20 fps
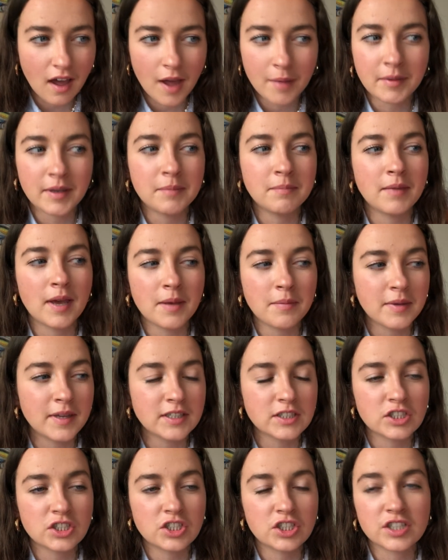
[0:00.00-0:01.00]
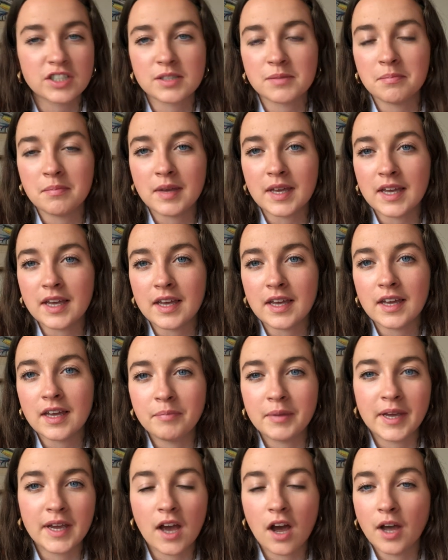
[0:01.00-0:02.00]
I mean, maybe it's just me
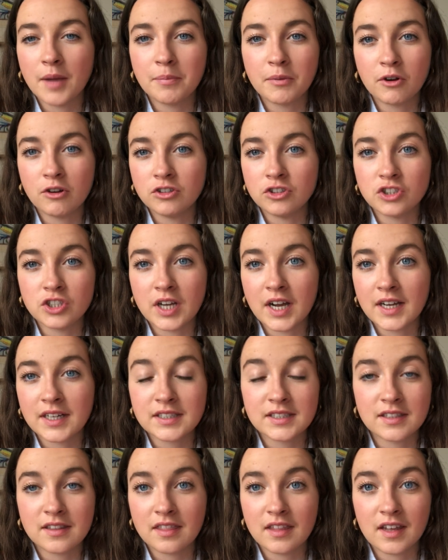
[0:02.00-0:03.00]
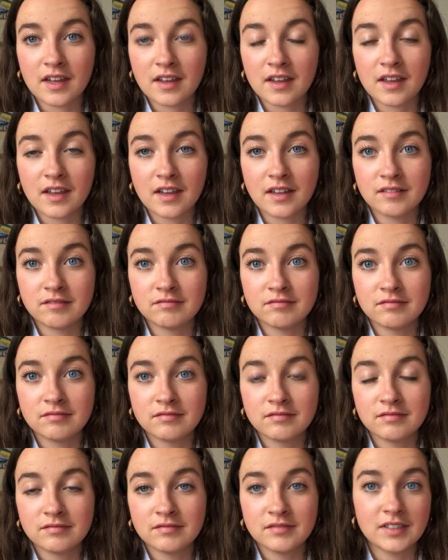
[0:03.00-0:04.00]
being a hypochondriac and thinking
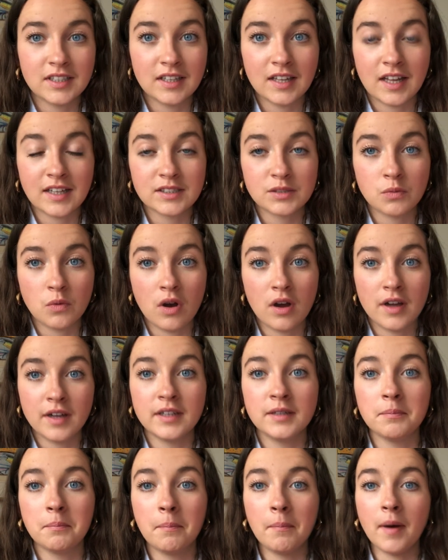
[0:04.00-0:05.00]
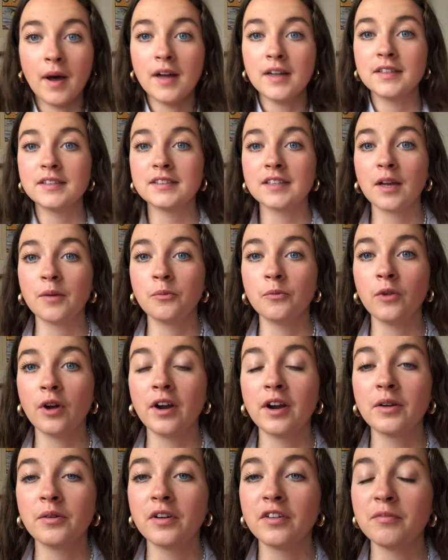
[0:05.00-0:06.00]
that that's why. But I'm
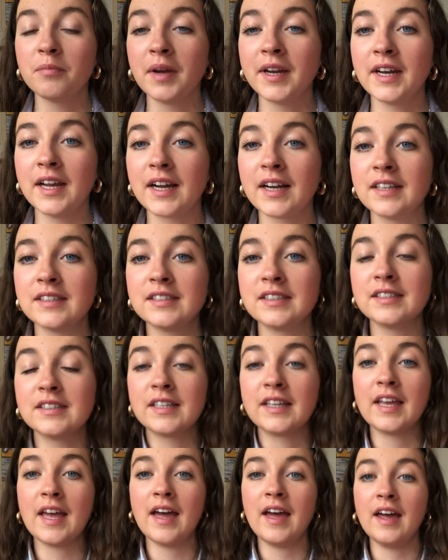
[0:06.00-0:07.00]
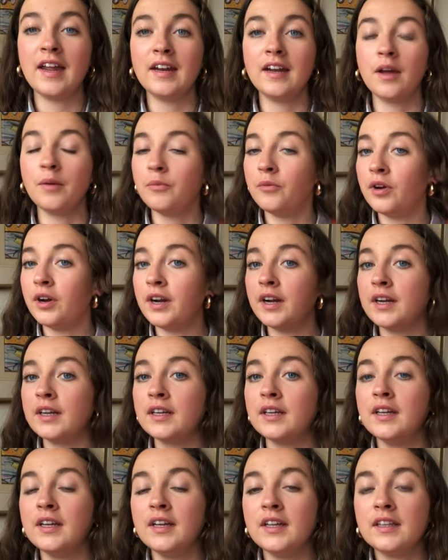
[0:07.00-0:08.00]
wearing one of my necklaces again. I'm wearing
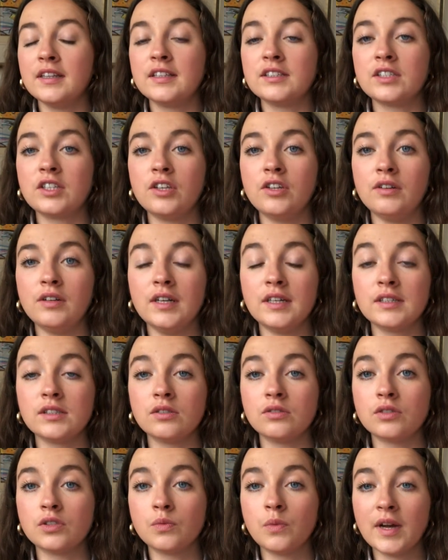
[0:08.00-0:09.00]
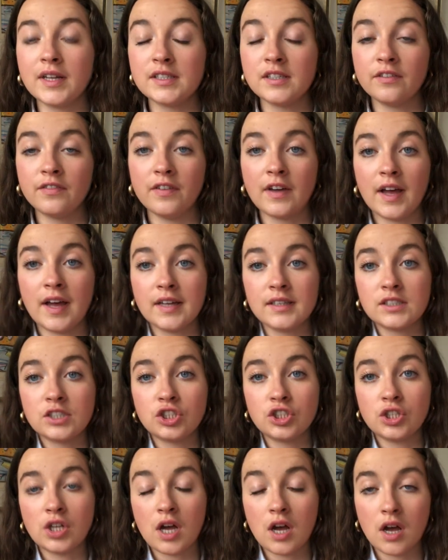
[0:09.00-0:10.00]
this cute little sweater vest
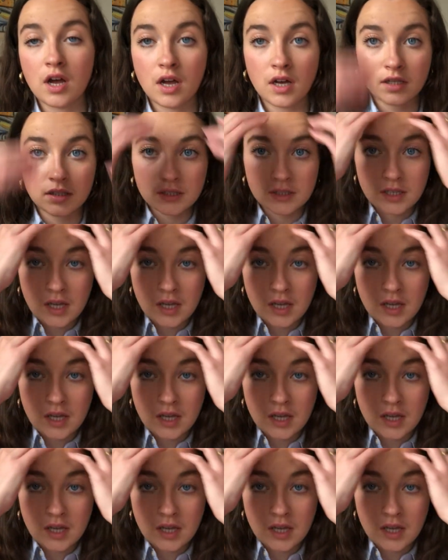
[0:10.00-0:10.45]
shirt.